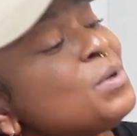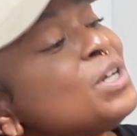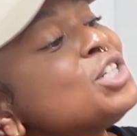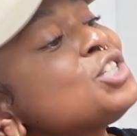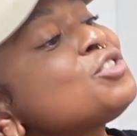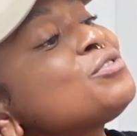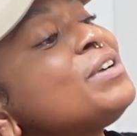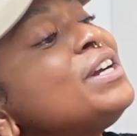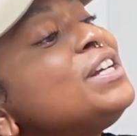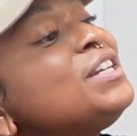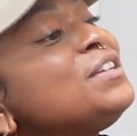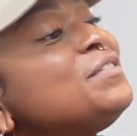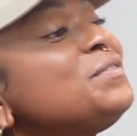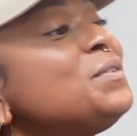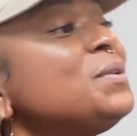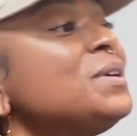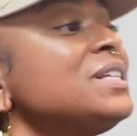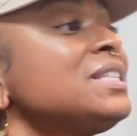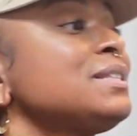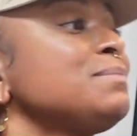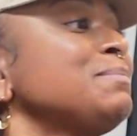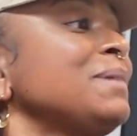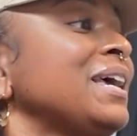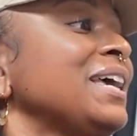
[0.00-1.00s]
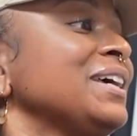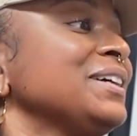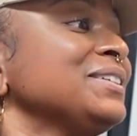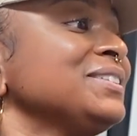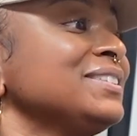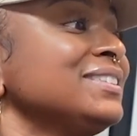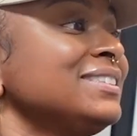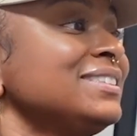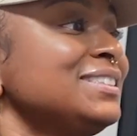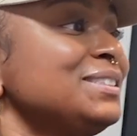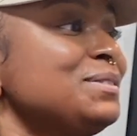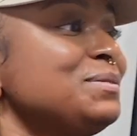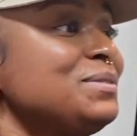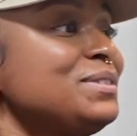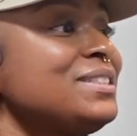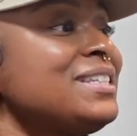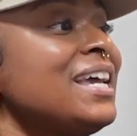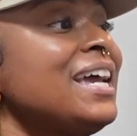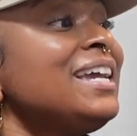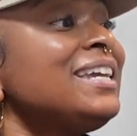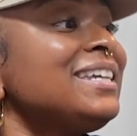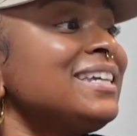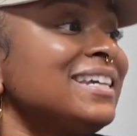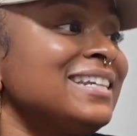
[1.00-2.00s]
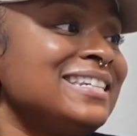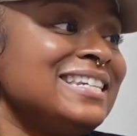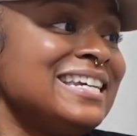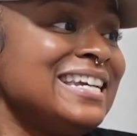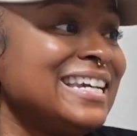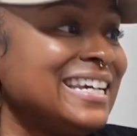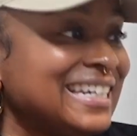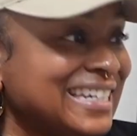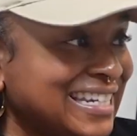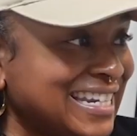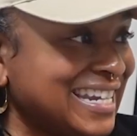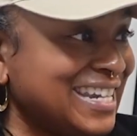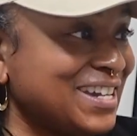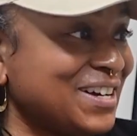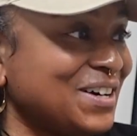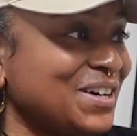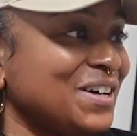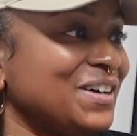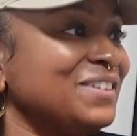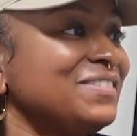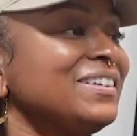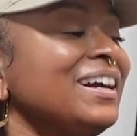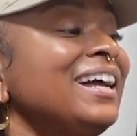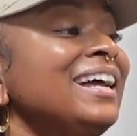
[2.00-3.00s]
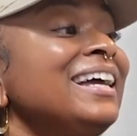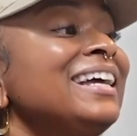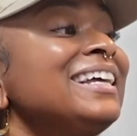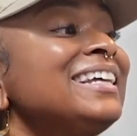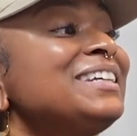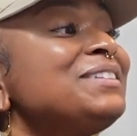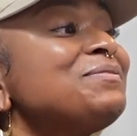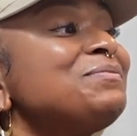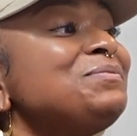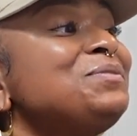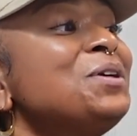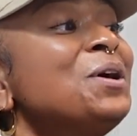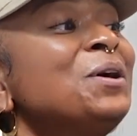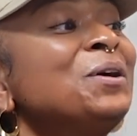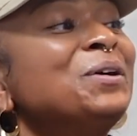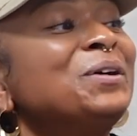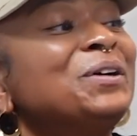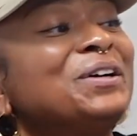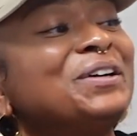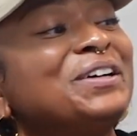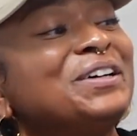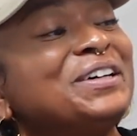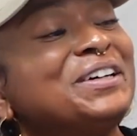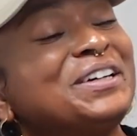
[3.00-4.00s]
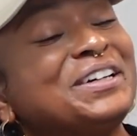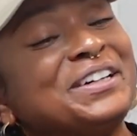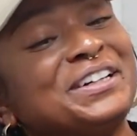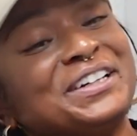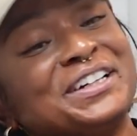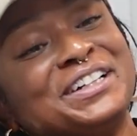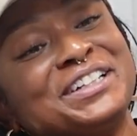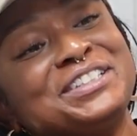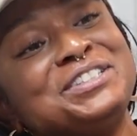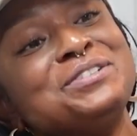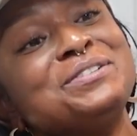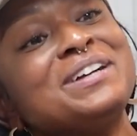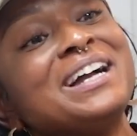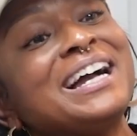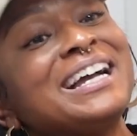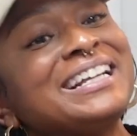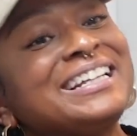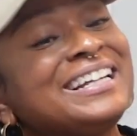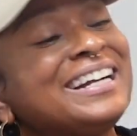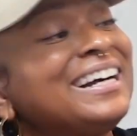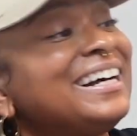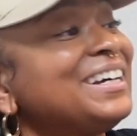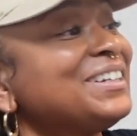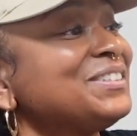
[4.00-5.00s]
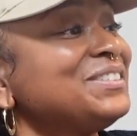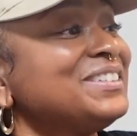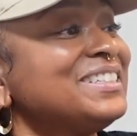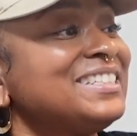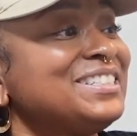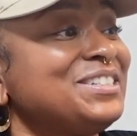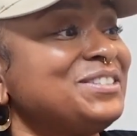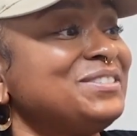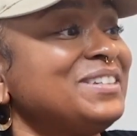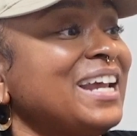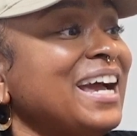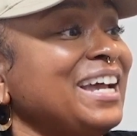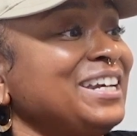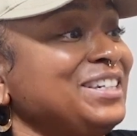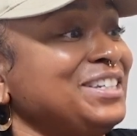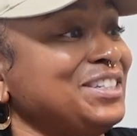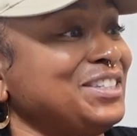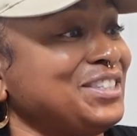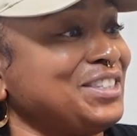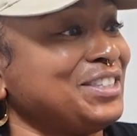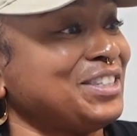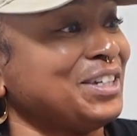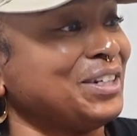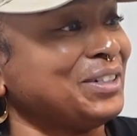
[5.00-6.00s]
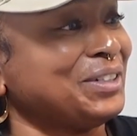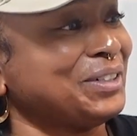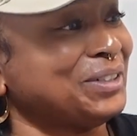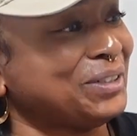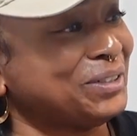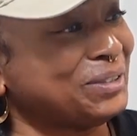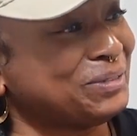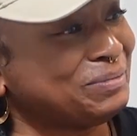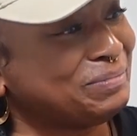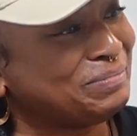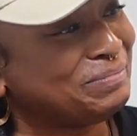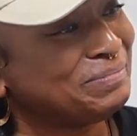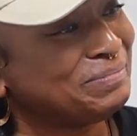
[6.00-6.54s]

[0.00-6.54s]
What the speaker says: went straight to voicemail. Take your D&D off. You got God on Do Not Disturb.